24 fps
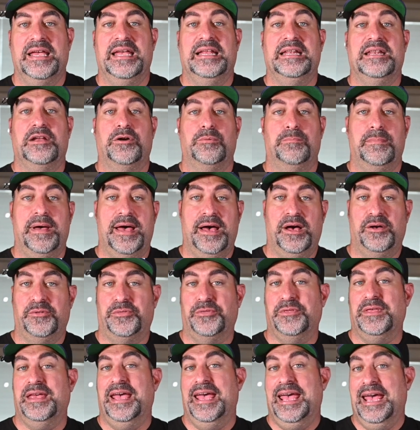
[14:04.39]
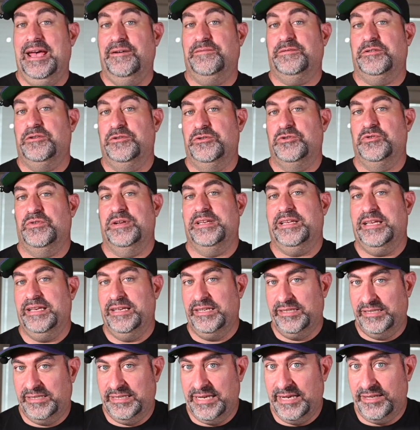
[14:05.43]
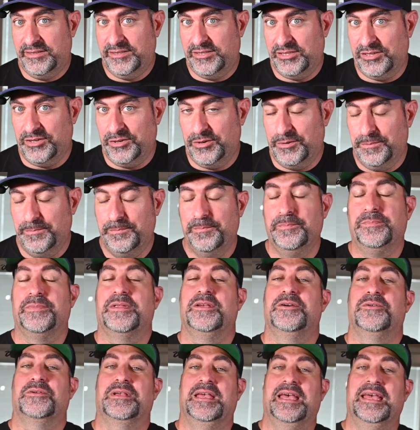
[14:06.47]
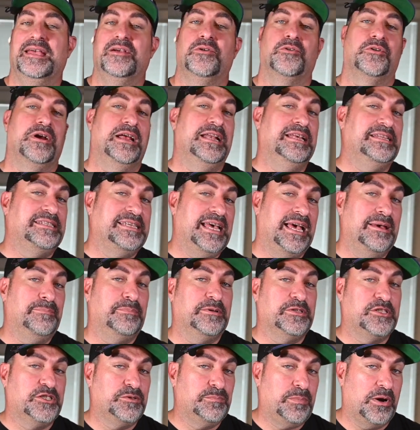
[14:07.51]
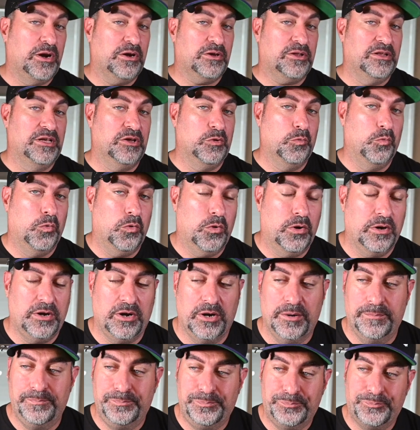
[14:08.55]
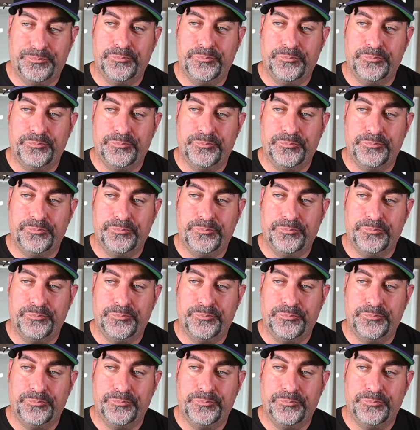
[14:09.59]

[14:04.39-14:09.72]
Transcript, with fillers: in their mouth after drinking seltzer, okay, or any type of sparkling water.